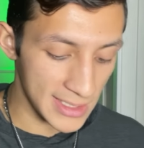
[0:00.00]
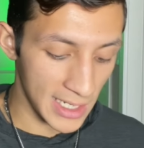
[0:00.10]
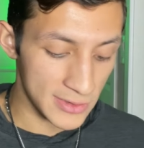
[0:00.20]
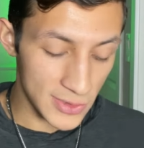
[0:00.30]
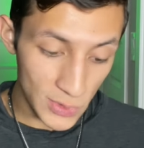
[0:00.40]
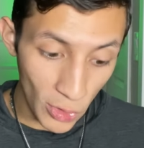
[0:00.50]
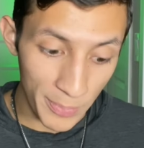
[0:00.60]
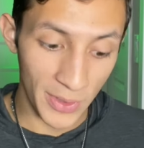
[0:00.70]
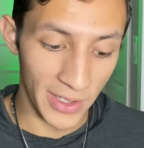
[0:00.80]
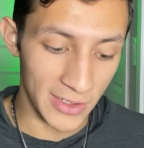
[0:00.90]
Cancer,
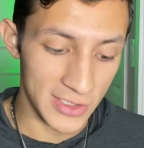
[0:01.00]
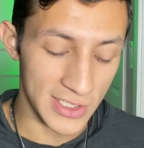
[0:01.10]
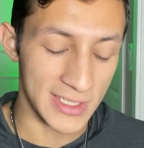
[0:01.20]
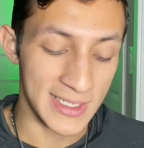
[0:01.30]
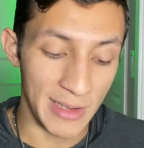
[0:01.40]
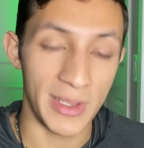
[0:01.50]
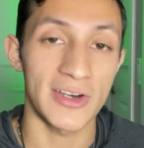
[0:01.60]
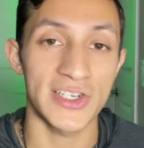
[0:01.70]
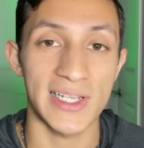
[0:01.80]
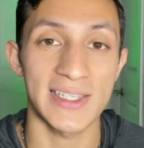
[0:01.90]
Scorpio energy, same
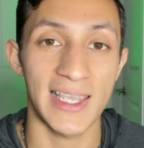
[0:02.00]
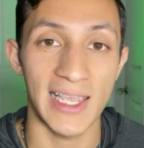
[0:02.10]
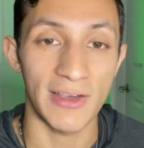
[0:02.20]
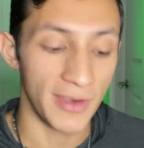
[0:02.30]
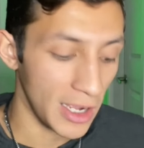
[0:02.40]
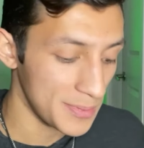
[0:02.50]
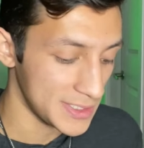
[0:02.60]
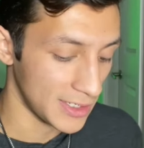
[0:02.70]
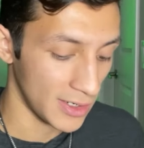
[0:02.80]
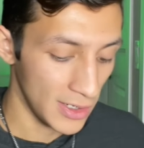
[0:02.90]
energy as the King of Cups
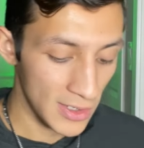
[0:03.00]
here.